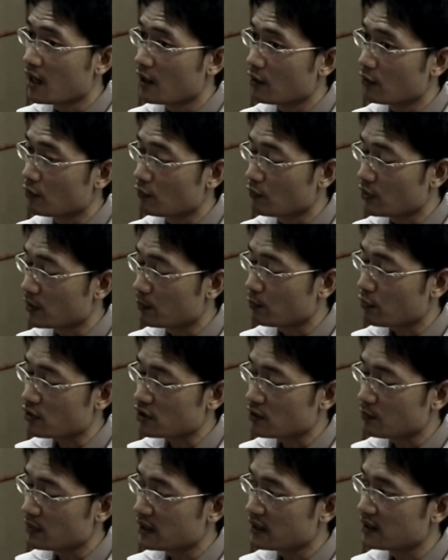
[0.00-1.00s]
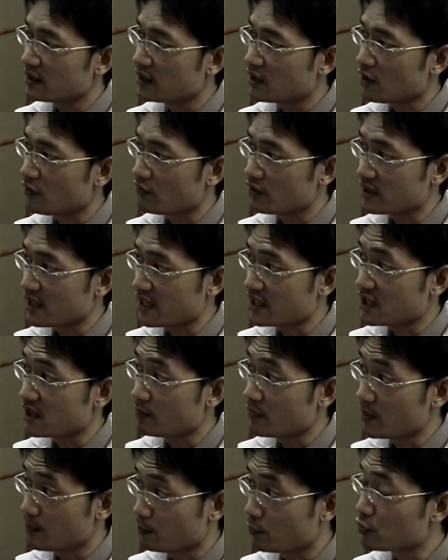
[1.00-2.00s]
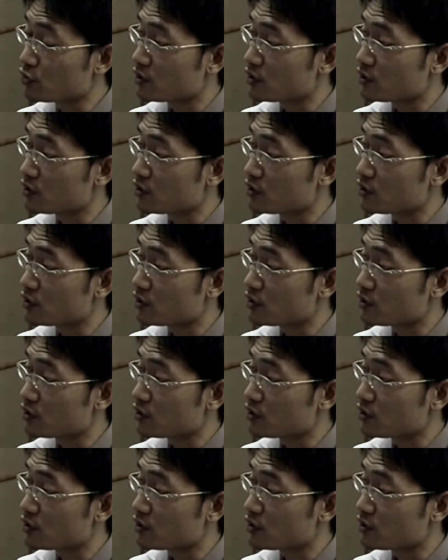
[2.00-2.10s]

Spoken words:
with possibility of it actually being pushed